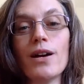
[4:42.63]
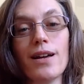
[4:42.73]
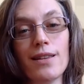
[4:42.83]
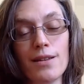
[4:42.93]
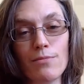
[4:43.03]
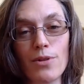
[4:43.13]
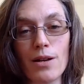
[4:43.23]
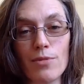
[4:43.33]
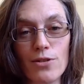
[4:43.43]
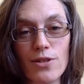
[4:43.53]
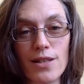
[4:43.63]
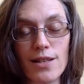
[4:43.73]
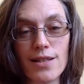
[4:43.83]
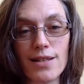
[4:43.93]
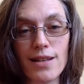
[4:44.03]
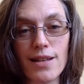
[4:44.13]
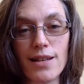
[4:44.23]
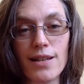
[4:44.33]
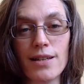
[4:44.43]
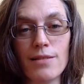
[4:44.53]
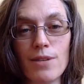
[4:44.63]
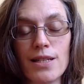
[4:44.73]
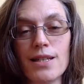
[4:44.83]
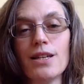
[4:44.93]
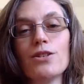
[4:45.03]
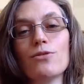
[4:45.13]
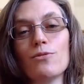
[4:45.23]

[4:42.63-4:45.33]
And then perhaps you sit in meditation,